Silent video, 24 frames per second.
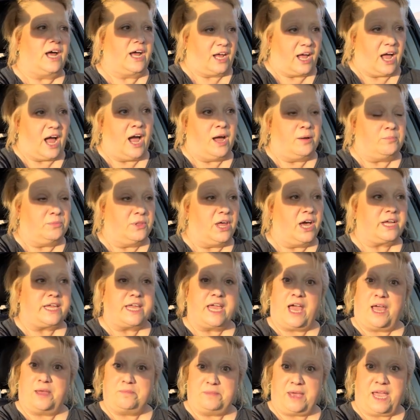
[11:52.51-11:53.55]
I'm lucky
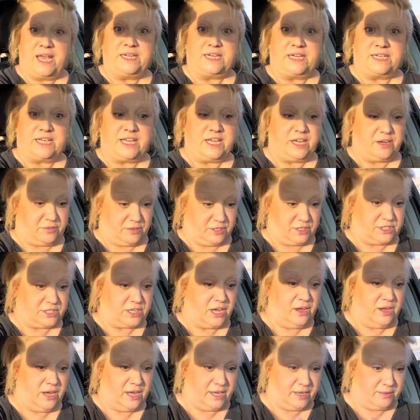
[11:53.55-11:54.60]
I made it here in
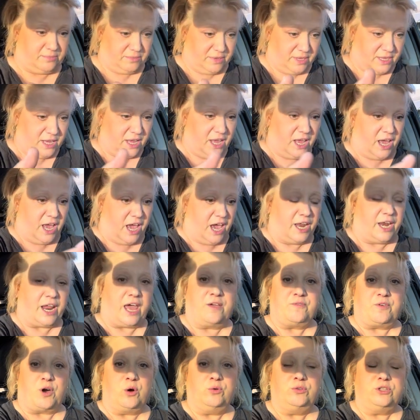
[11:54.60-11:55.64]
time and
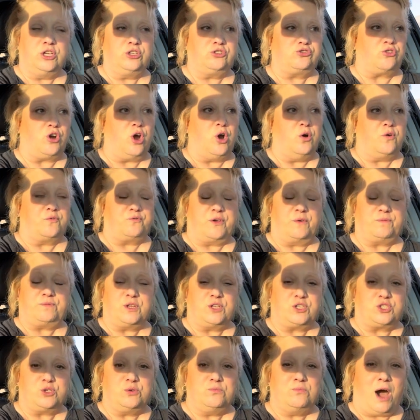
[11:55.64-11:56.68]
I've only drove
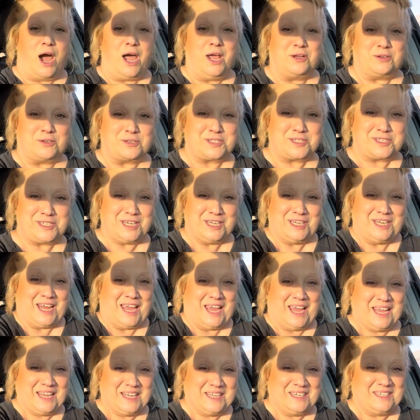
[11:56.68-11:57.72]
52 miles
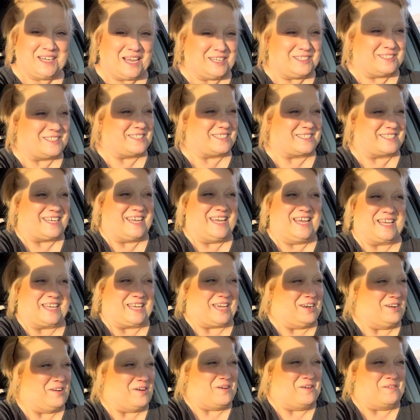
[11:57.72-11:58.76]
today. I just can't
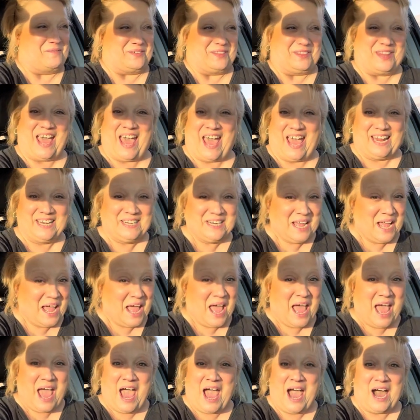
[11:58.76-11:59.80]
get over that.
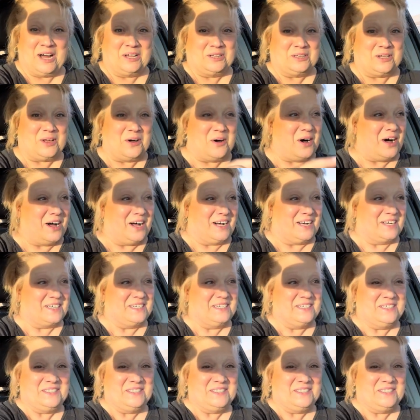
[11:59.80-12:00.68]
How long